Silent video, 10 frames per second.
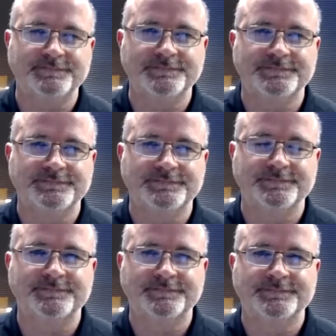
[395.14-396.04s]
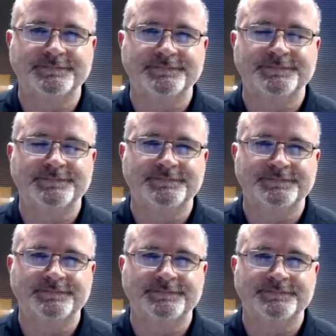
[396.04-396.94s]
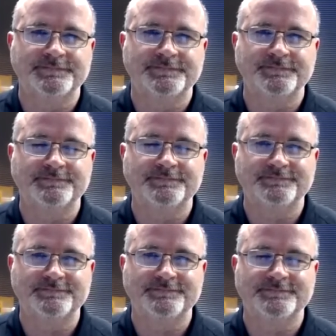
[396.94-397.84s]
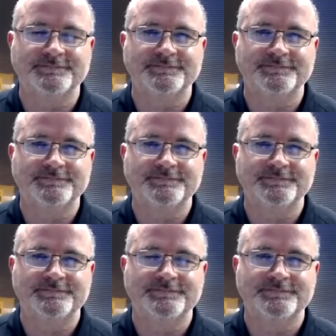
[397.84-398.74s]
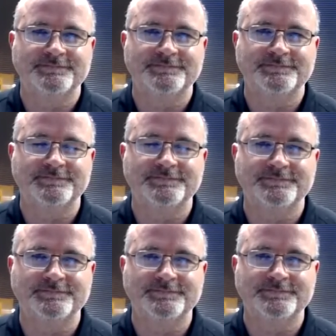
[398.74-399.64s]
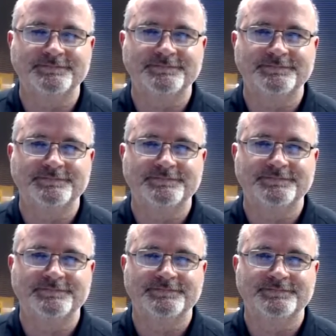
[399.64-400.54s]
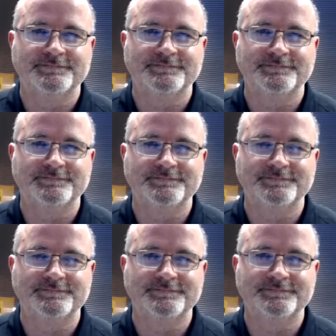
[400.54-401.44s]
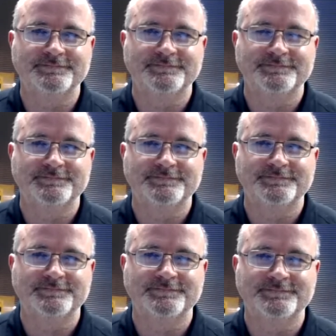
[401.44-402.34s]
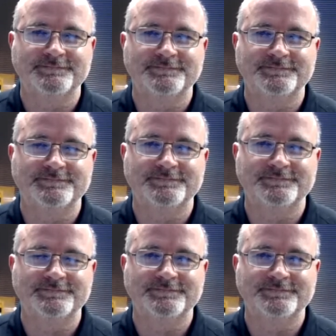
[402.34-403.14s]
This person isn't speaking.